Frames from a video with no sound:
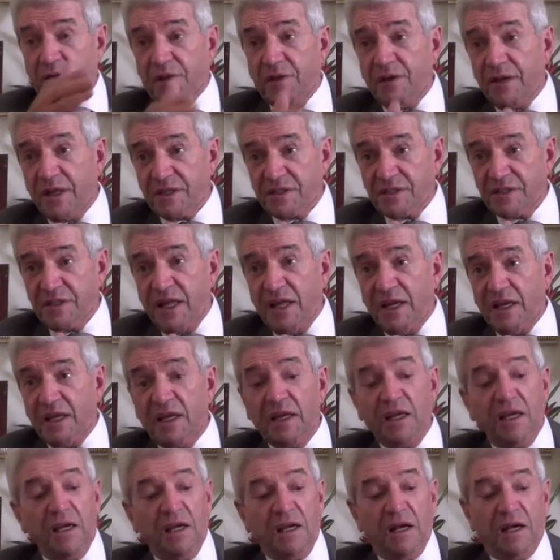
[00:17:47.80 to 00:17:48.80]
the next
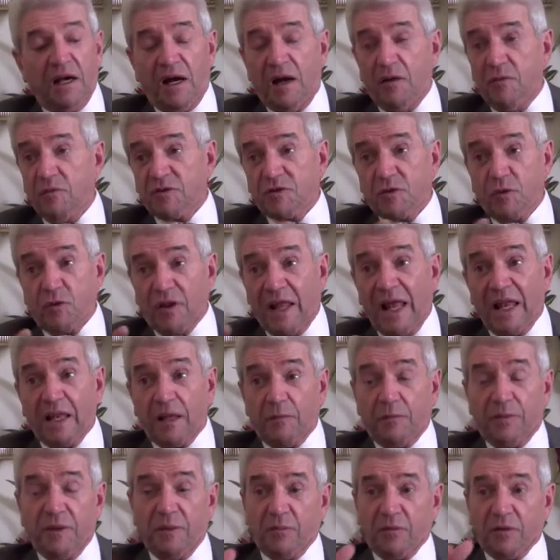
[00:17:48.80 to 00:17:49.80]
day, um, so a lot of
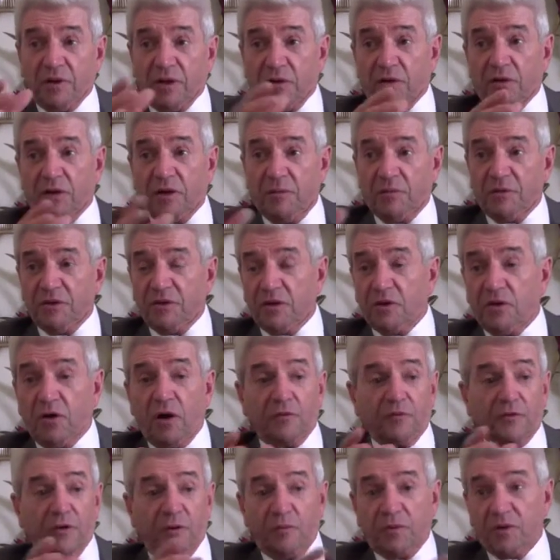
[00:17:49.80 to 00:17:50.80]
the people that are coming to the
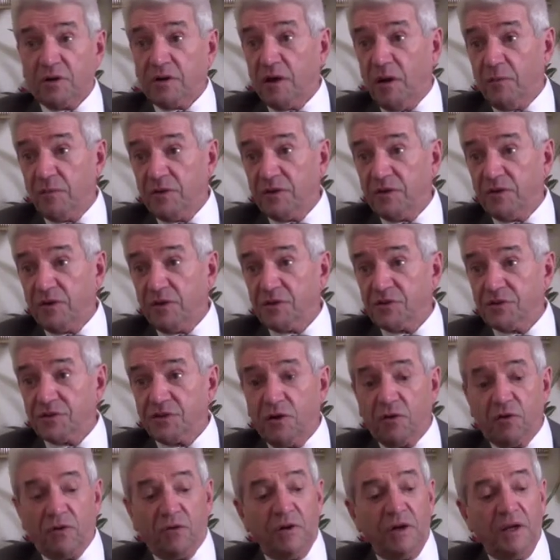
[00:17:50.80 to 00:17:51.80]
golf tournament are coming to the
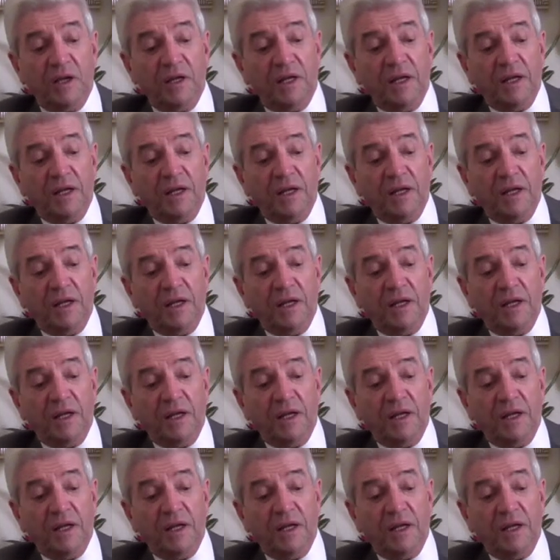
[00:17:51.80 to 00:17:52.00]
show,